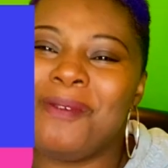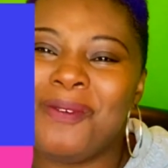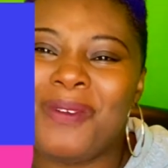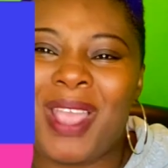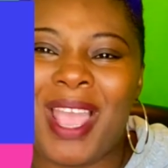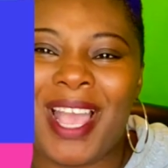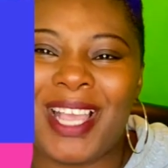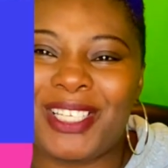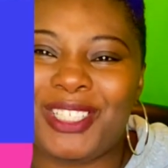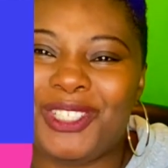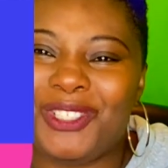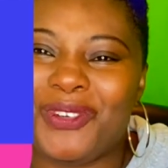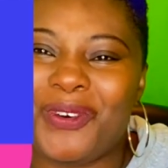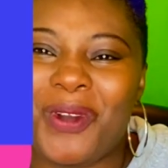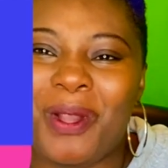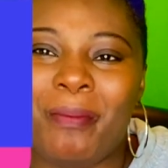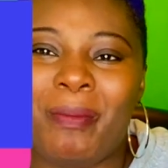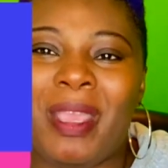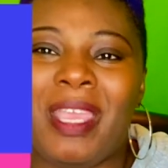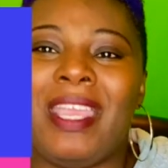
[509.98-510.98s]
you guys
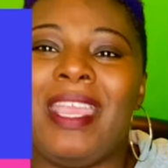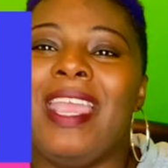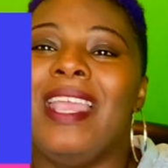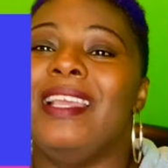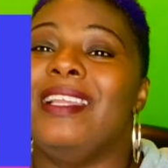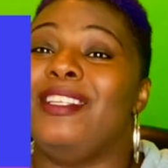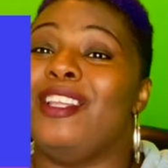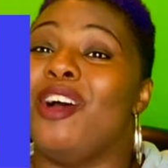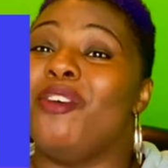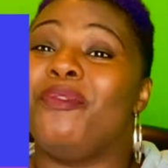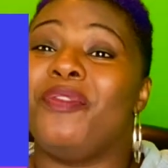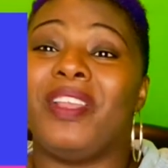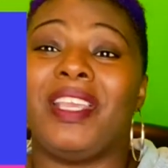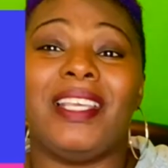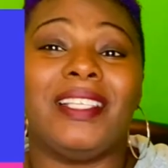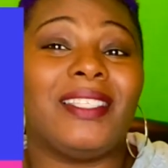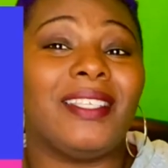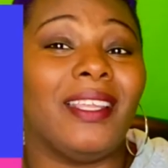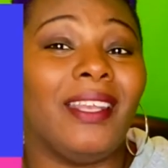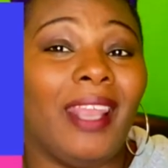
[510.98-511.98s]
join me don't
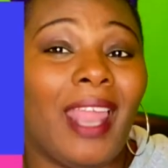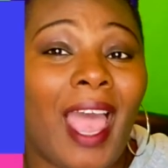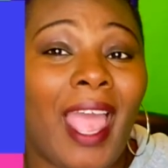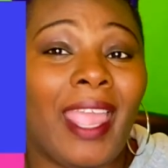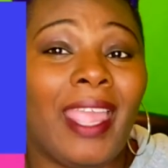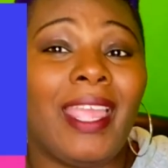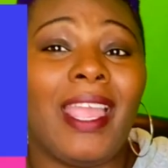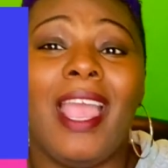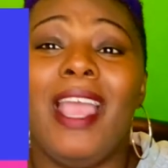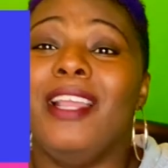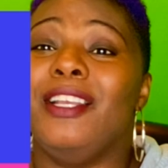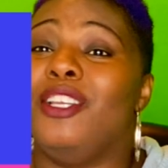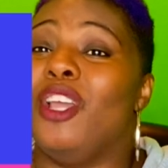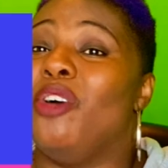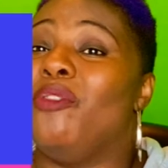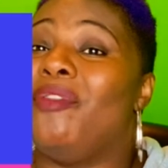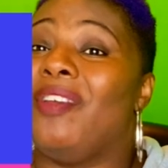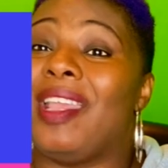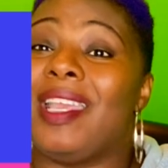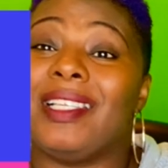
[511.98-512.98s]
forget to like
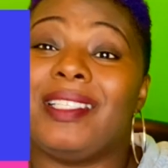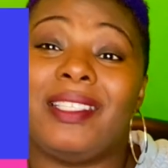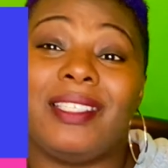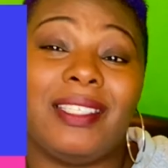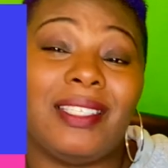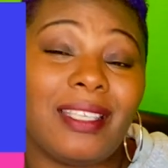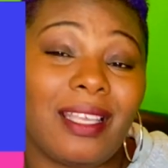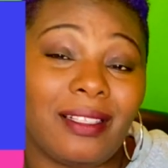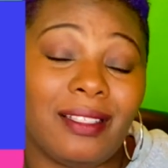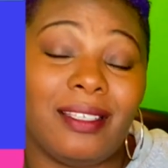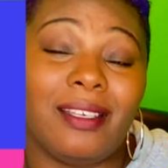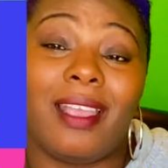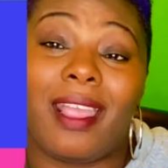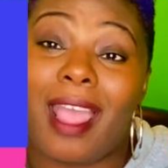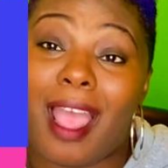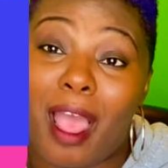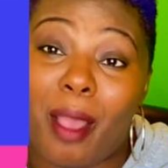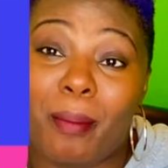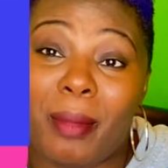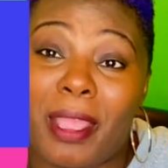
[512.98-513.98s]
don't forget to, to
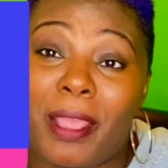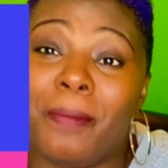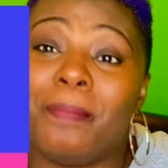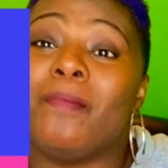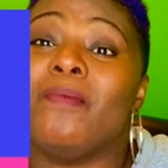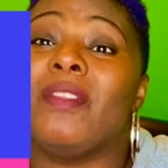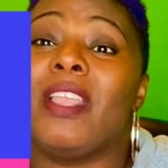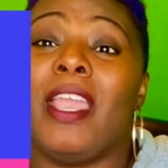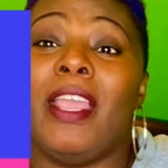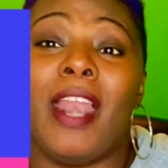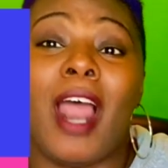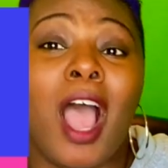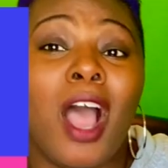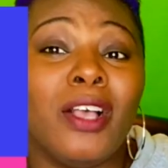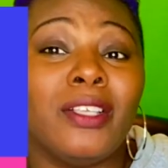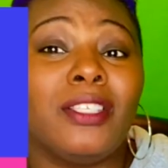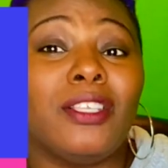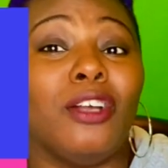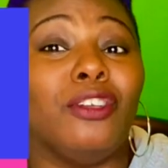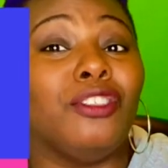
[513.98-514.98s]
comment and
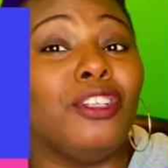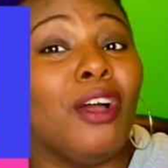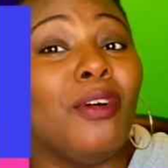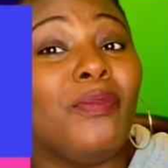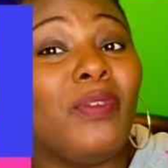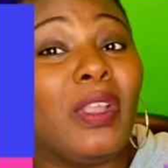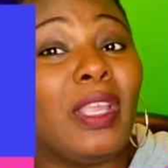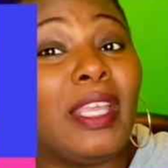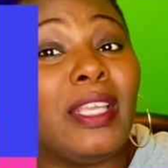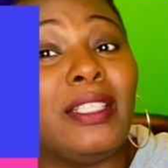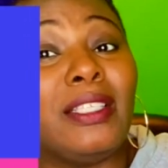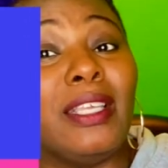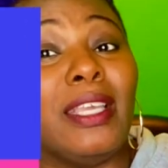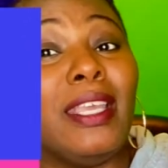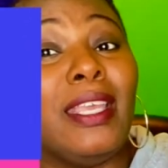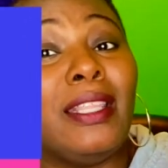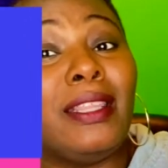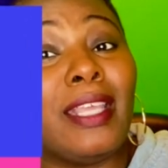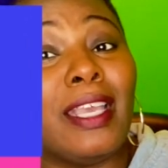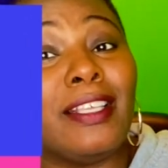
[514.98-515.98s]
also don't forget to
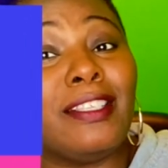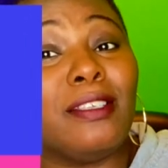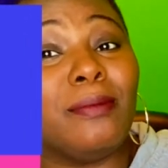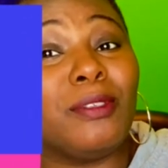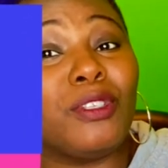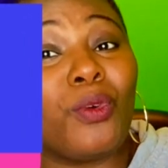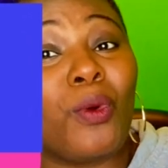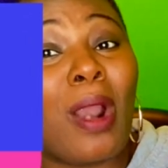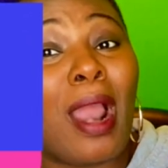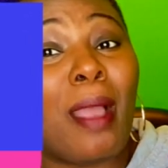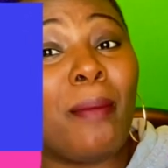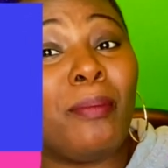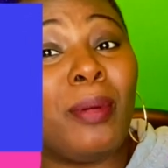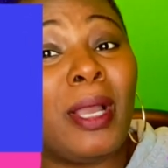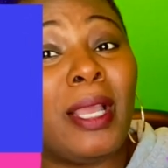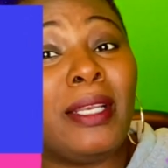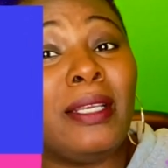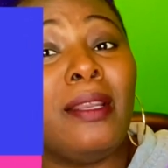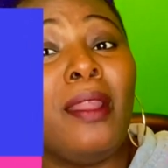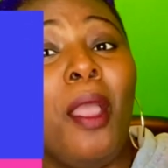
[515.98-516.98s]
hit that subscribe
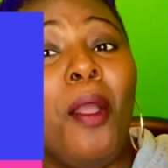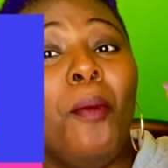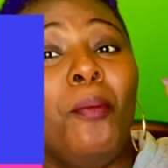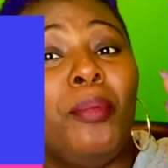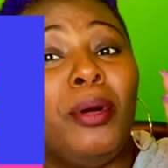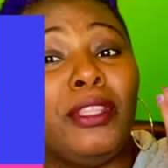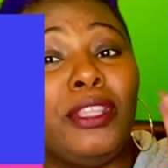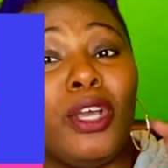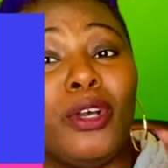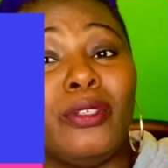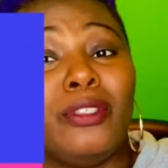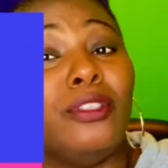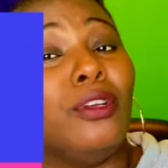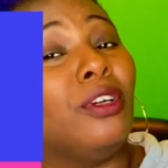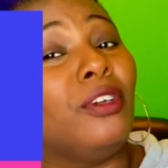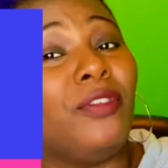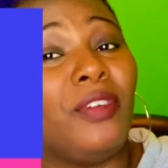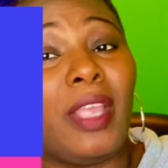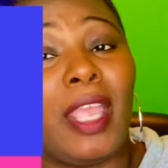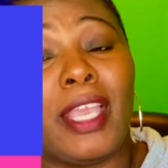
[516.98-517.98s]
button put those
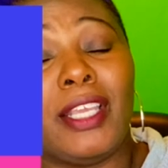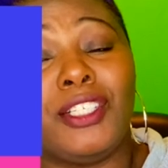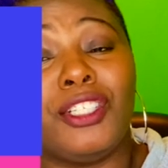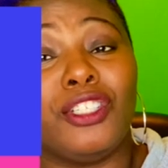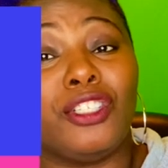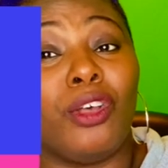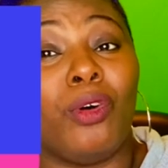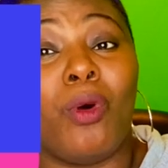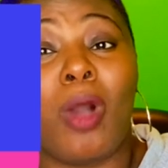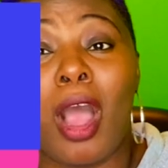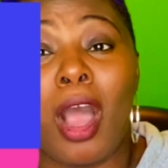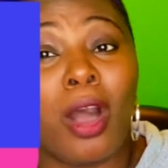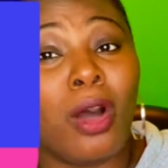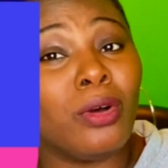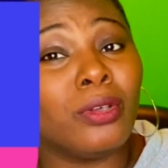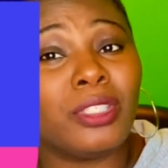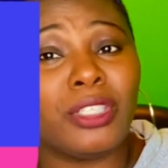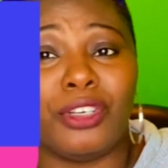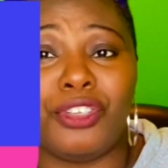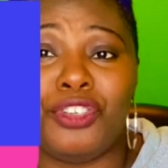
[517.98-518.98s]
notifications on
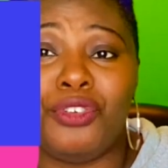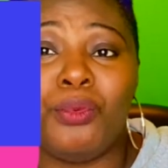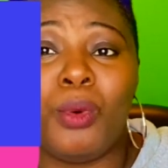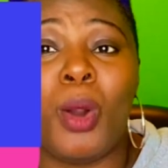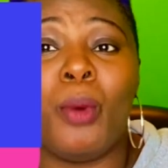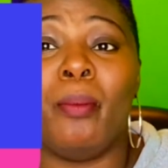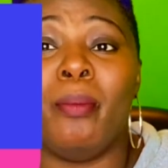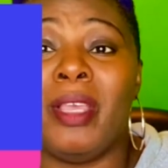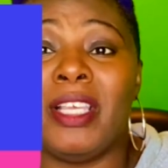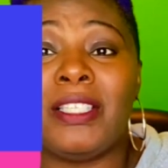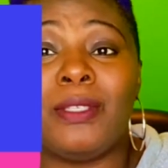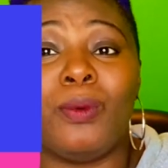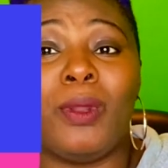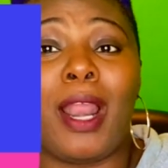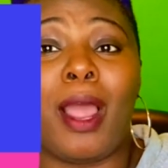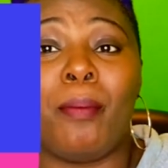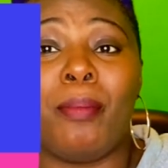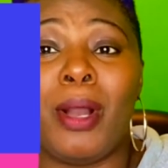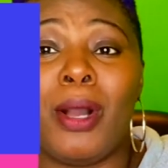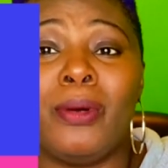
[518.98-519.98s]
all so you won't miss when
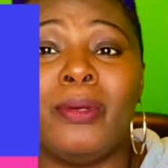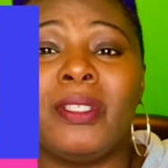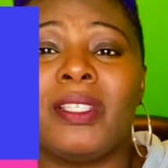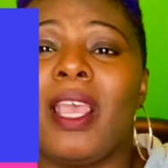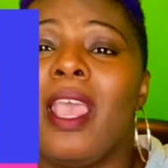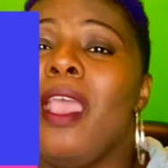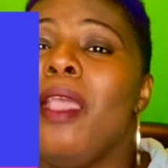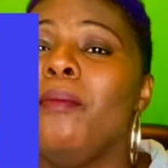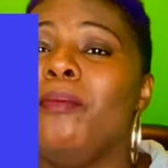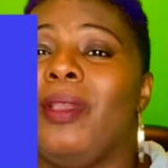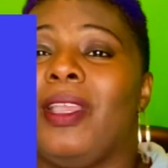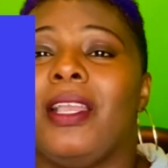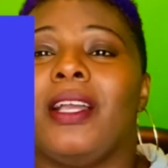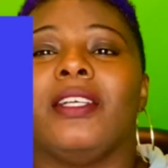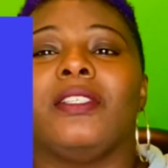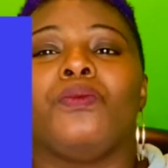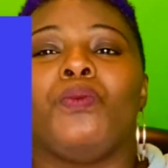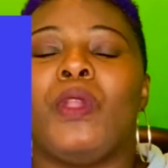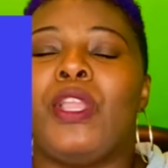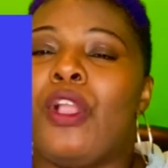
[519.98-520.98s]
I post
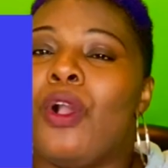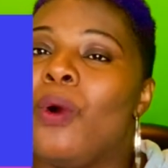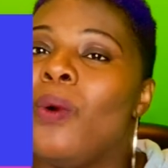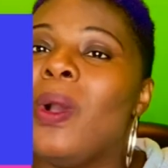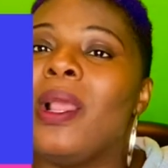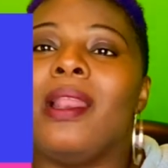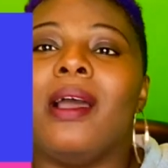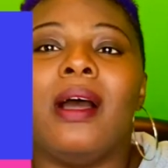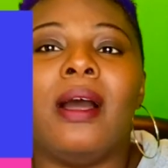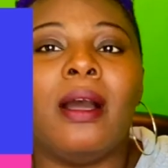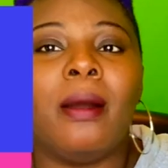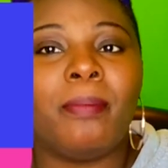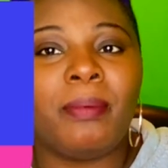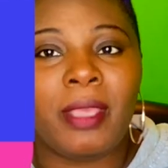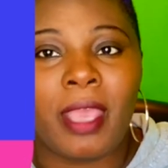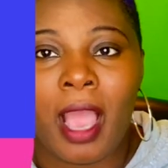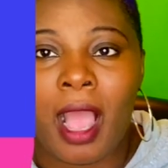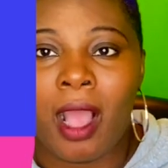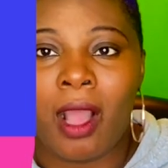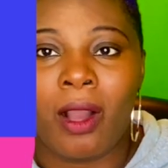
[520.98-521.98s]
because we going up,
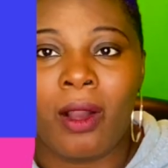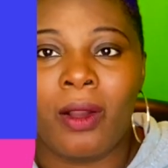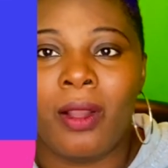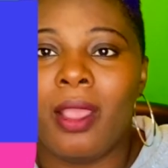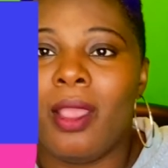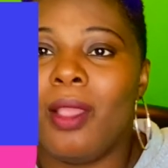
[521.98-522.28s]
y'all.